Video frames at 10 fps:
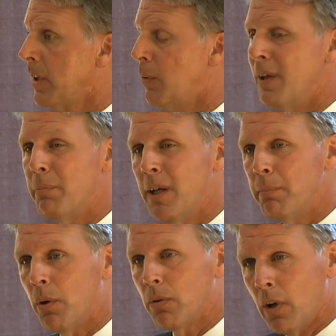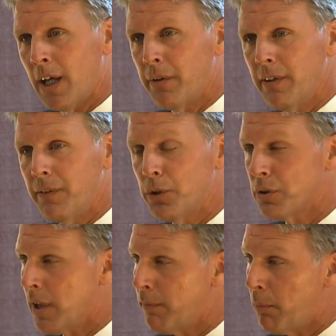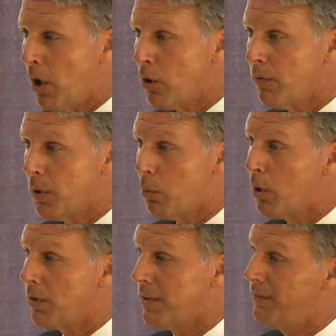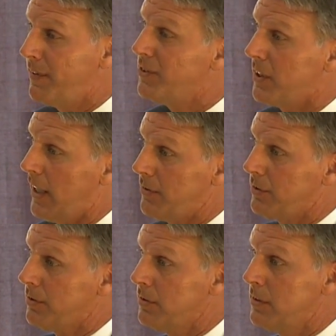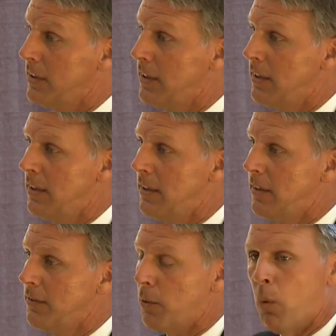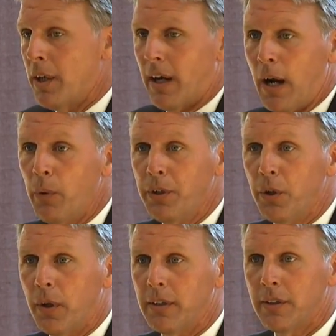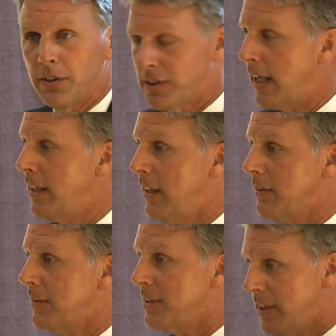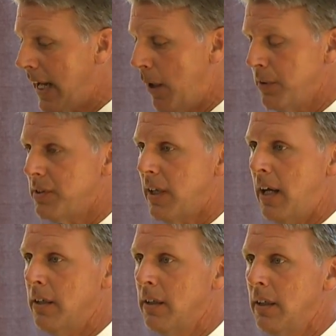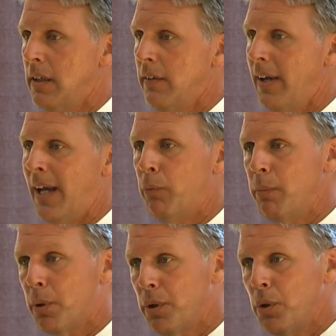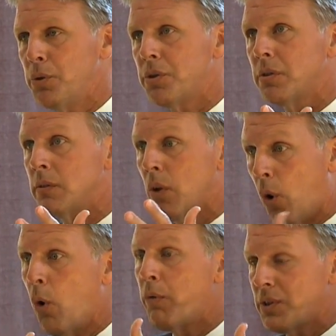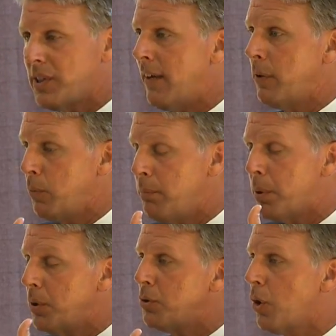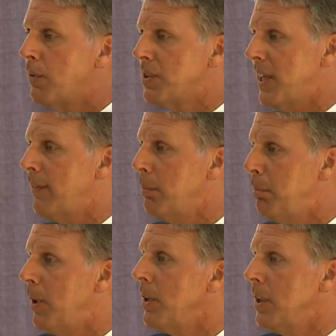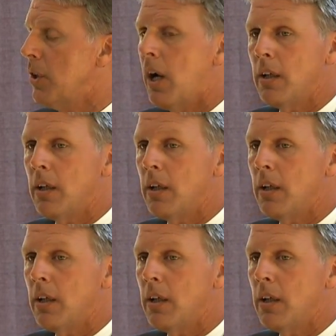We have people, lottery officials come from all over the world to visit us, to wonder how we do it, to study us, to see how it's done. And we produced over $7 billion,